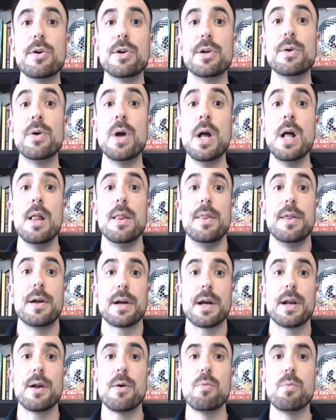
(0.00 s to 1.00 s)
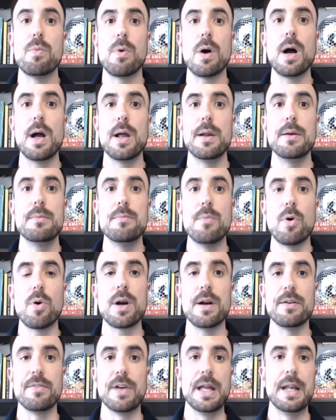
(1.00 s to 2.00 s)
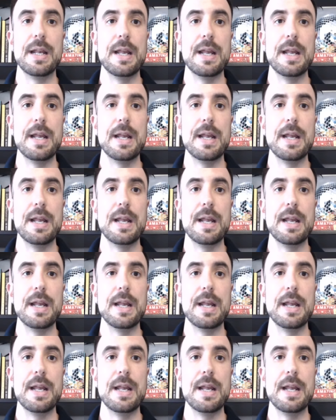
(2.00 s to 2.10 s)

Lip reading: you, they're going to want more of it.